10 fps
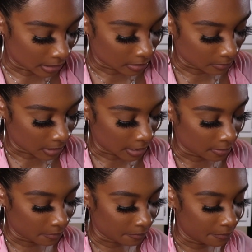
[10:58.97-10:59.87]
like them like
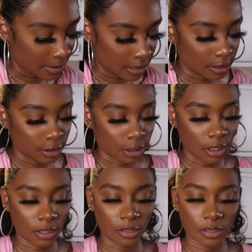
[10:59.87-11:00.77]
big
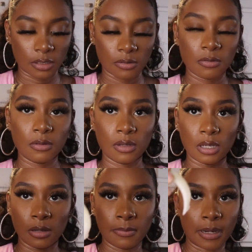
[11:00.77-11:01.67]
chunks
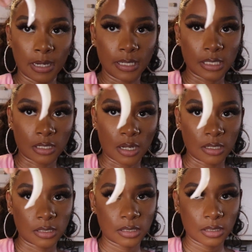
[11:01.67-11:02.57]
in my
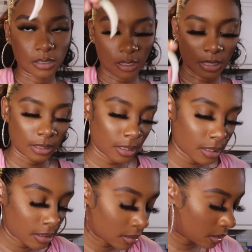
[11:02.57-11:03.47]
sauce. So like
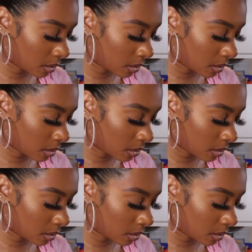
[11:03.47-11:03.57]
this.